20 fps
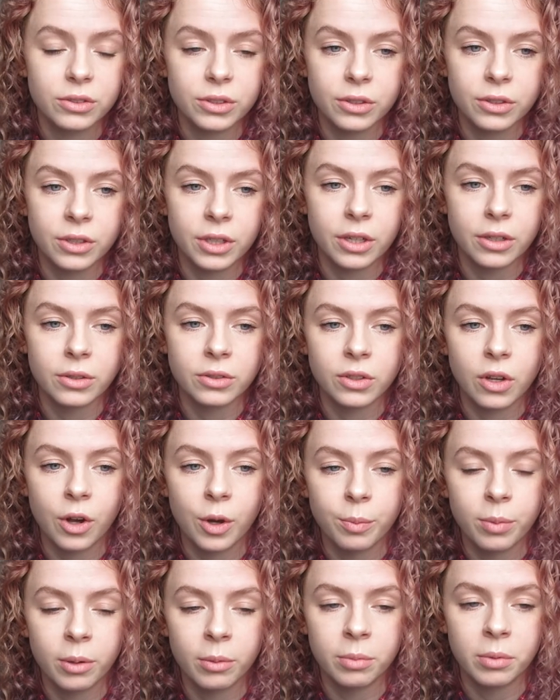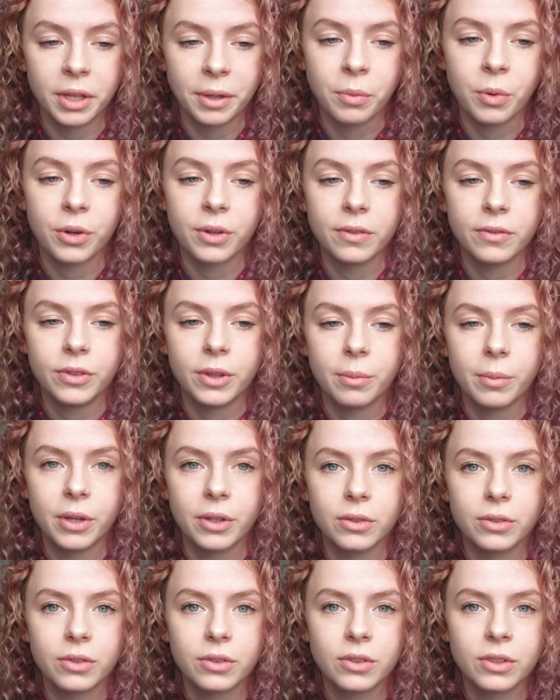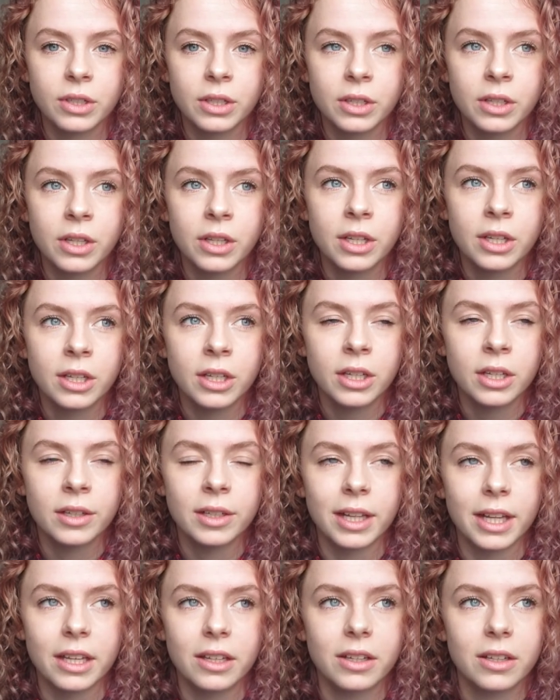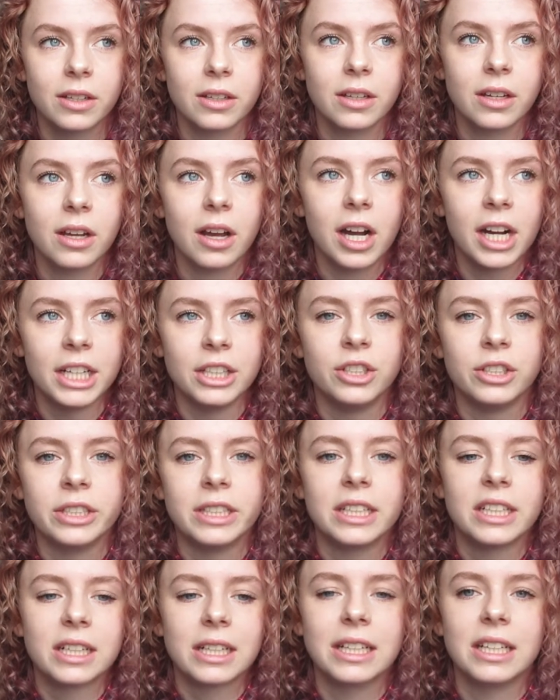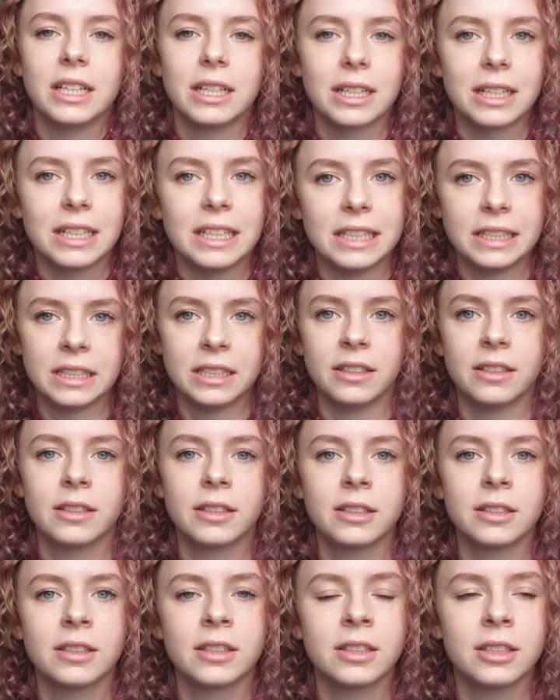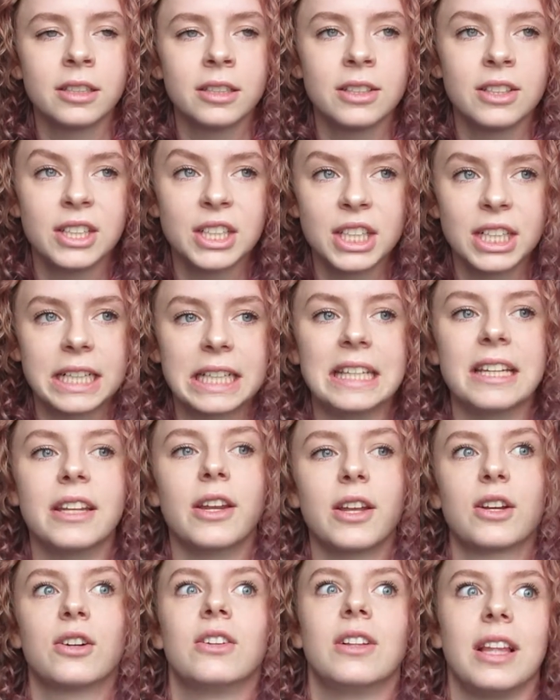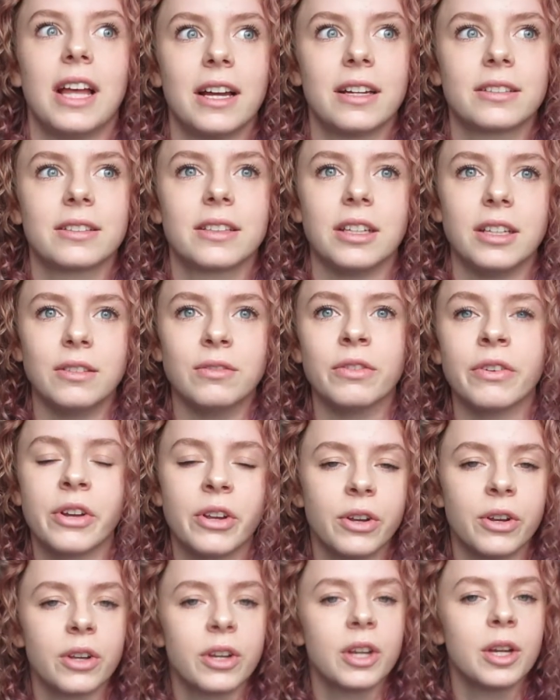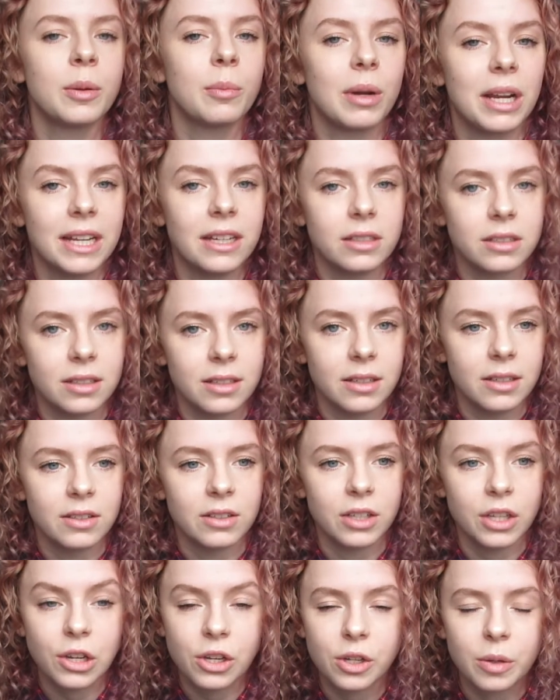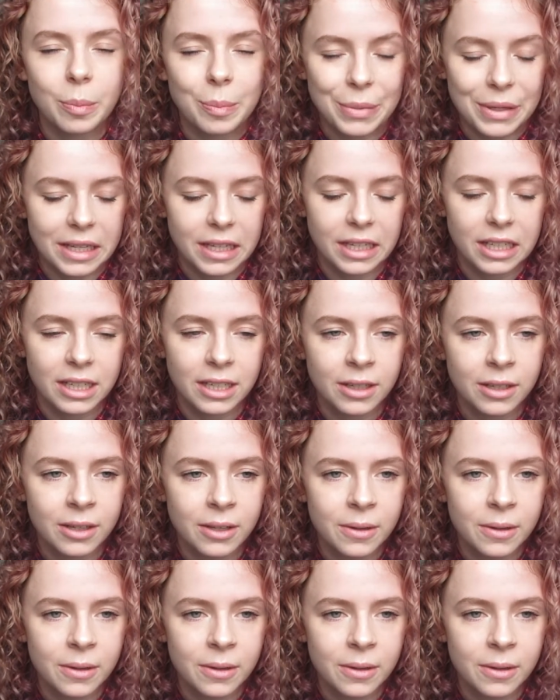studios are probably one of the most like hygienically clean clinical-esque even places that you can be